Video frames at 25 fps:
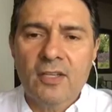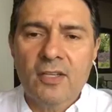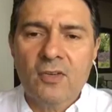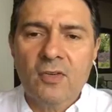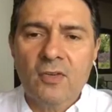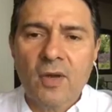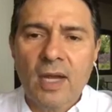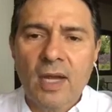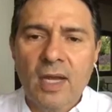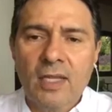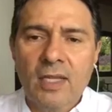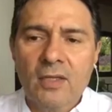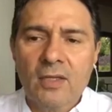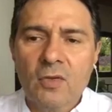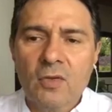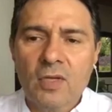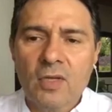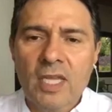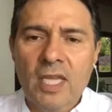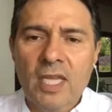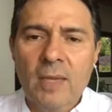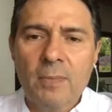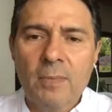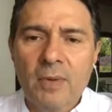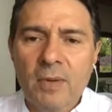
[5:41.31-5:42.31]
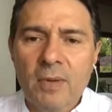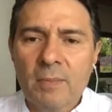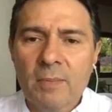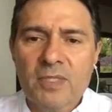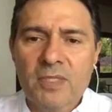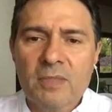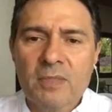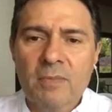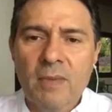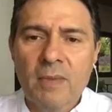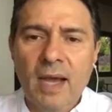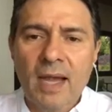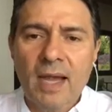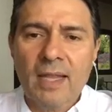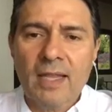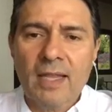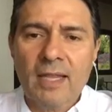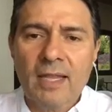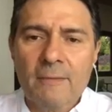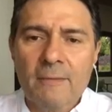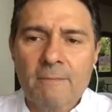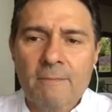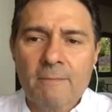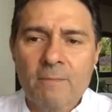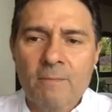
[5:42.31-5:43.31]
trying to keep them
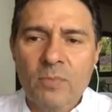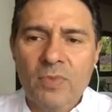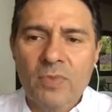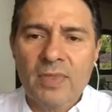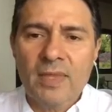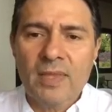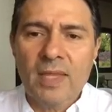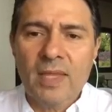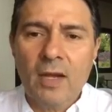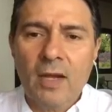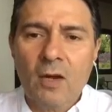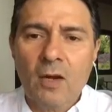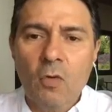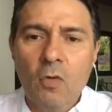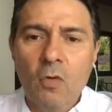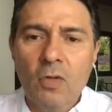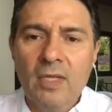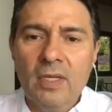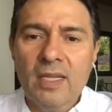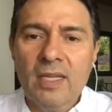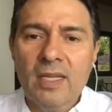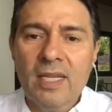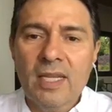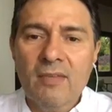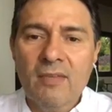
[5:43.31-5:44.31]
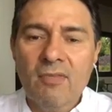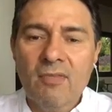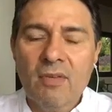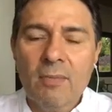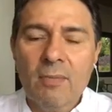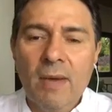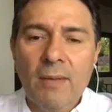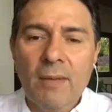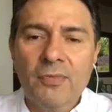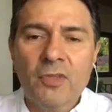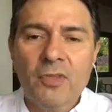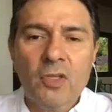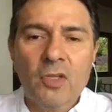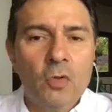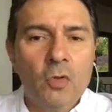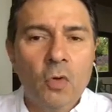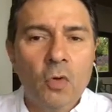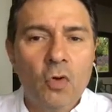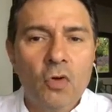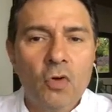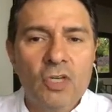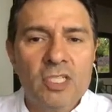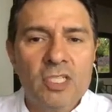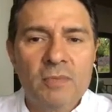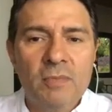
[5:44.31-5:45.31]
smiling, not only leave them up the
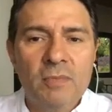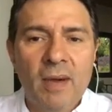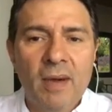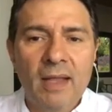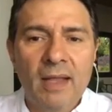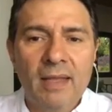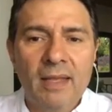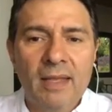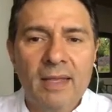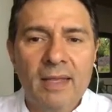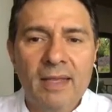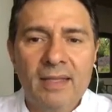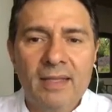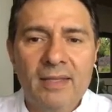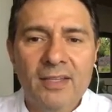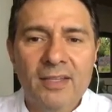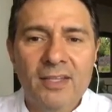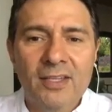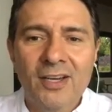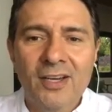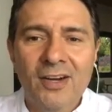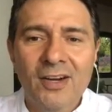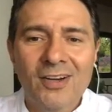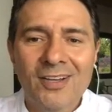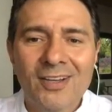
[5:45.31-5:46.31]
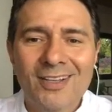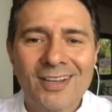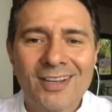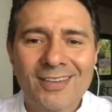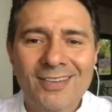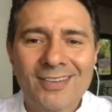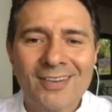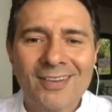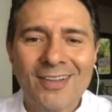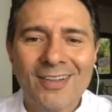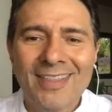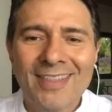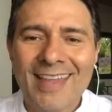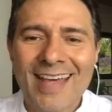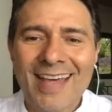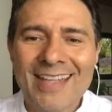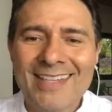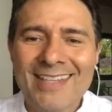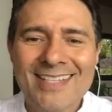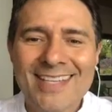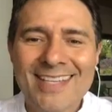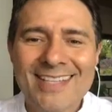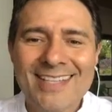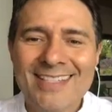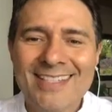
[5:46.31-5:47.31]
door smiling. No,
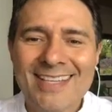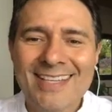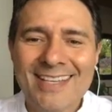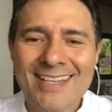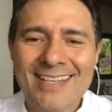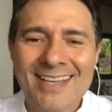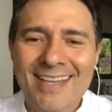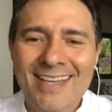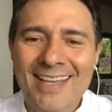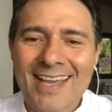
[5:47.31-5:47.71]
that's easy.